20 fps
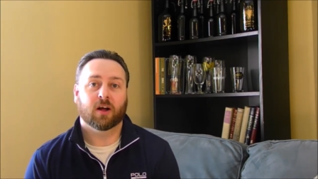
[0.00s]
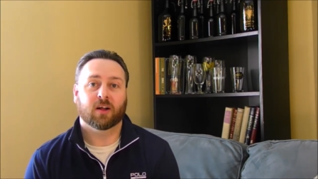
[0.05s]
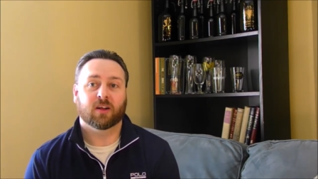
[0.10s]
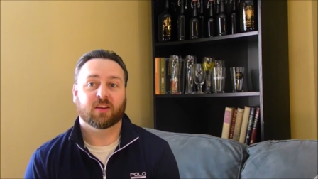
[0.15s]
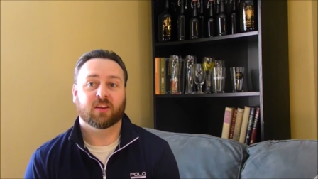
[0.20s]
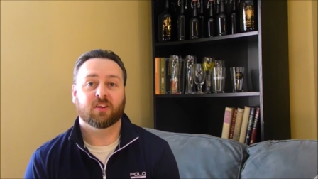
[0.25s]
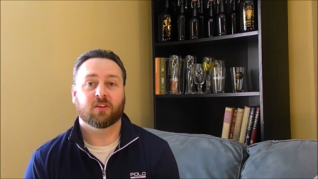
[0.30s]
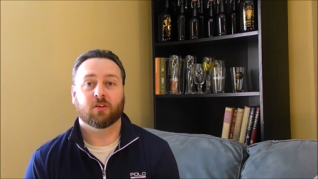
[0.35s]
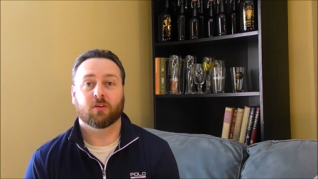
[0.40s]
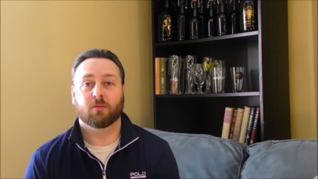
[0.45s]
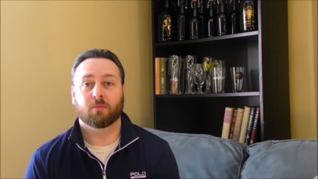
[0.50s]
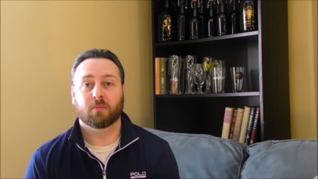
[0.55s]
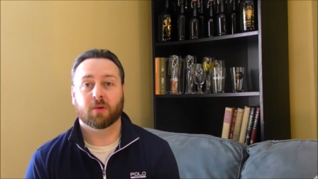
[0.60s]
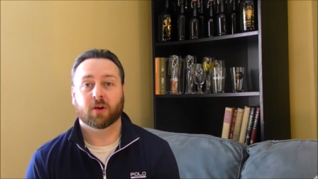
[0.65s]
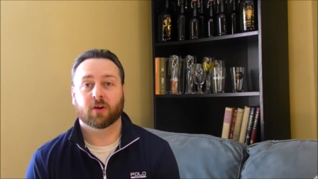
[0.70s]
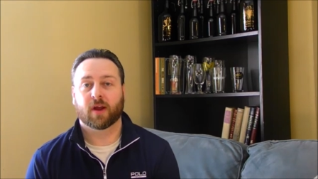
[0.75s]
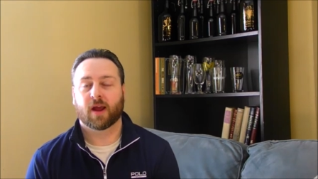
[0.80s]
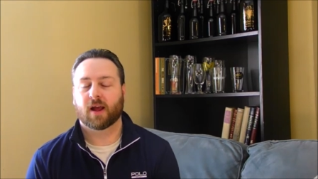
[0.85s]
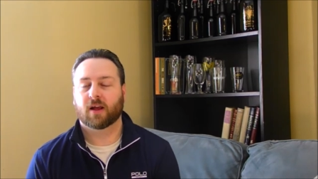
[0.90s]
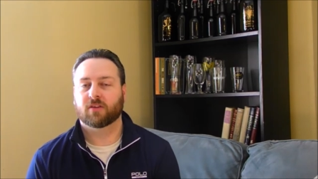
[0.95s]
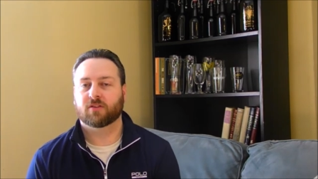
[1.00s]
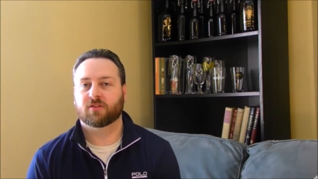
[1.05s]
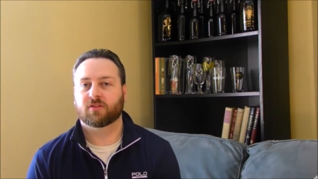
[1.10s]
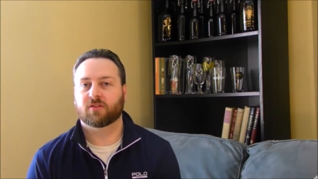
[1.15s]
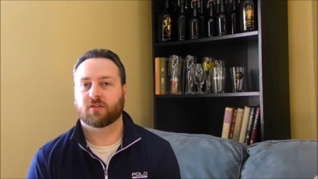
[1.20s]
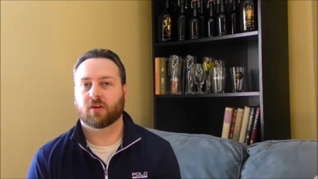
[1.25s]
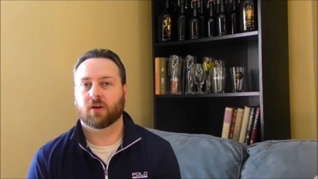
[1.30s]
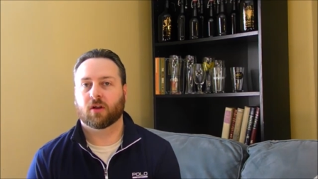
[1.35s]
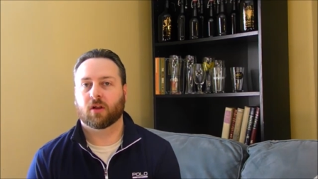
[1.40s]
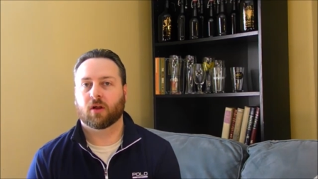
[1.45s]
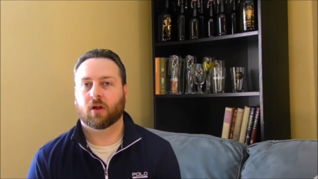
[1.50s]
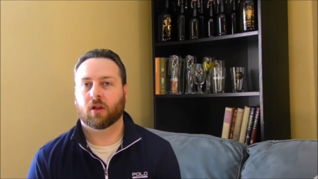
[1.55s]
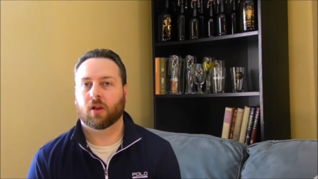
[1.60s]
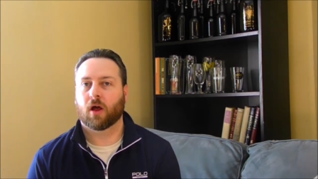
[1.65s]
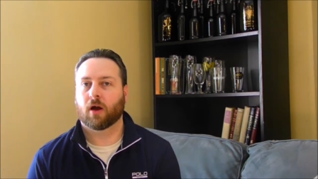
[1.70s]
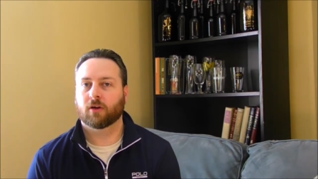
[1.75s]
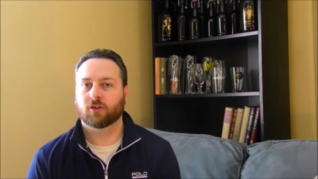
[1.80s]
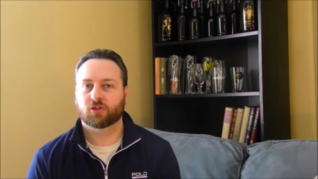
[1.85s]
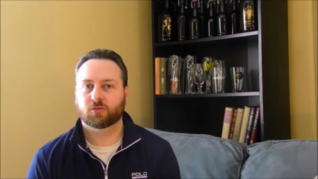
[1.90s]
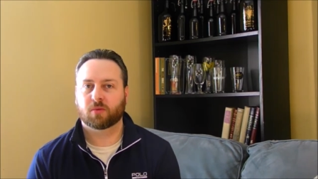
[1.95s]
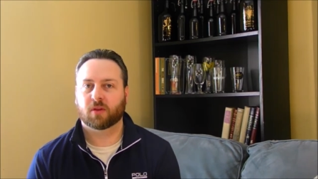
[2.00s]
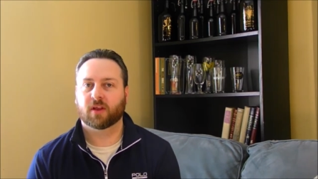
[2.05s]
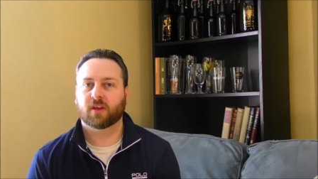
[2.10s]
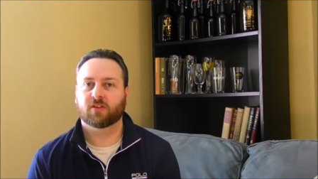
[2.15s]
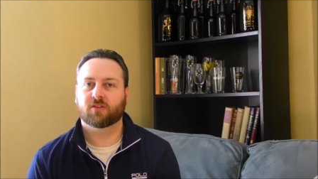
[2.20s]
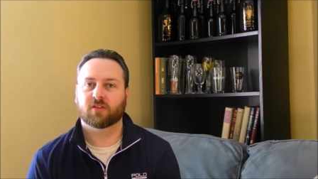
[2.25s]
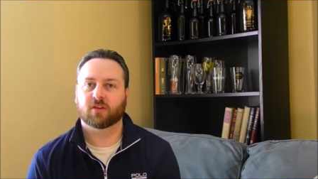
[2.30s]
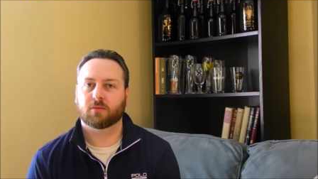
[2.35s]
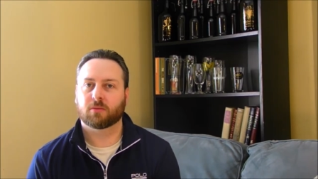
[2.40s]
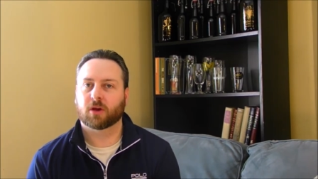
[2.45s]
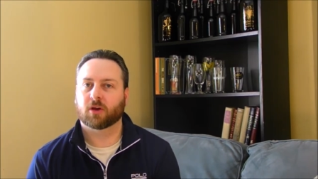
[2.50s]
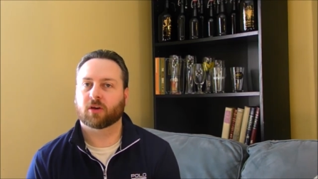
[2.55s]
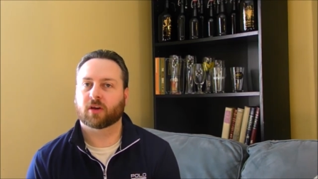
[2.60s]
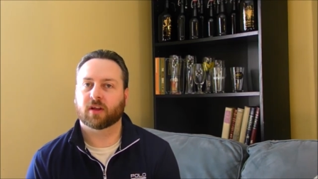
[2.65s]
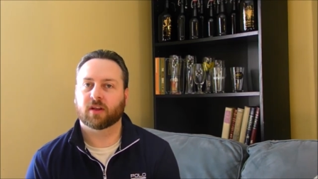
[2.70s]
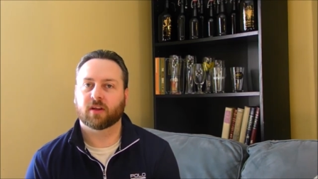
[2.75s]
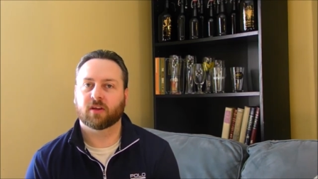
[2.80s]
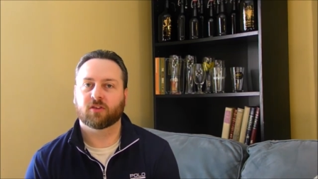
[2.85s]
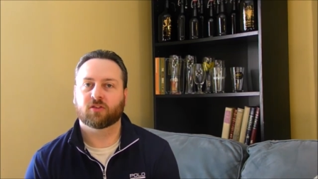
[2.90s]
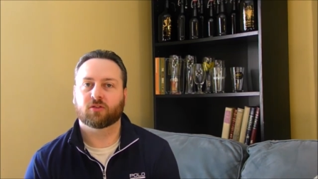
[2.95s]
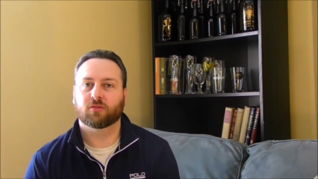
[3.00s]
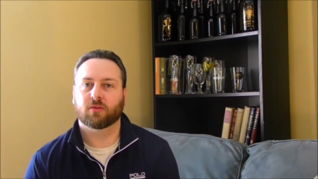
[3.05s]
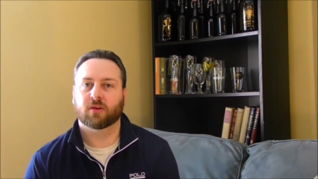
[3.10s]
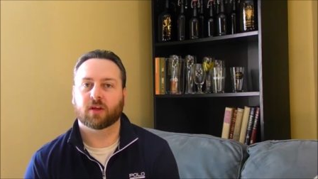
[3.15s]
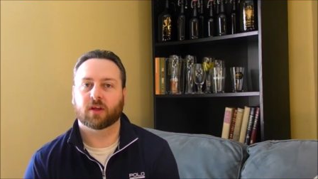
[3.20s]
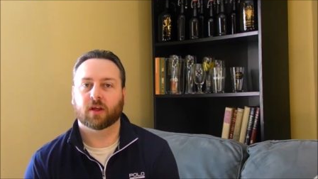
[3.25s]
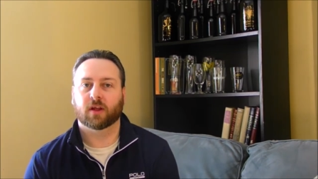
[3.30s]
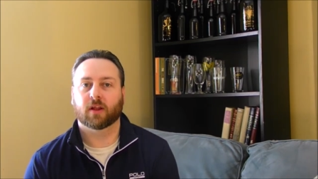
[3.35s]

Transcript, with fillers: uh, you know, beer has a, a, large place in American history.